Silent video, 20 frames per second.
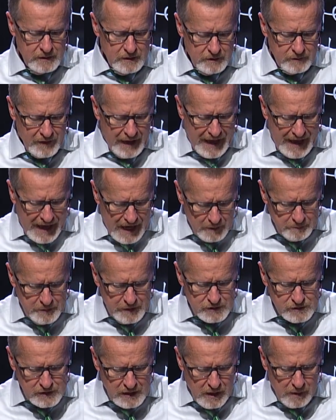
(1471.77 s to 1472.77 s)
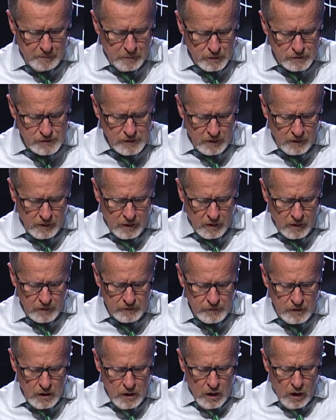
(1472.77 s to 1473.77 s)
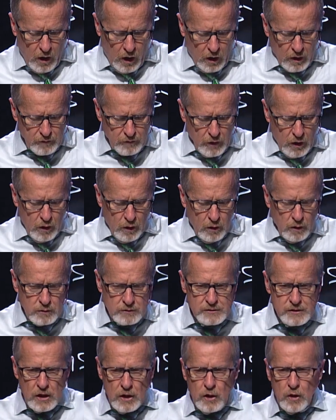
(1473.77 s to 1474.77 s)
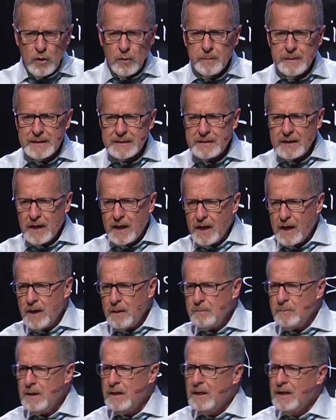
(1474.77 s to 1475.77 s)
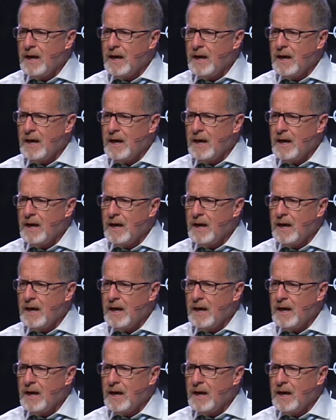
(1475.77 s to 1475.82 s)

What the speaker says: The happiest couples on earth are those who become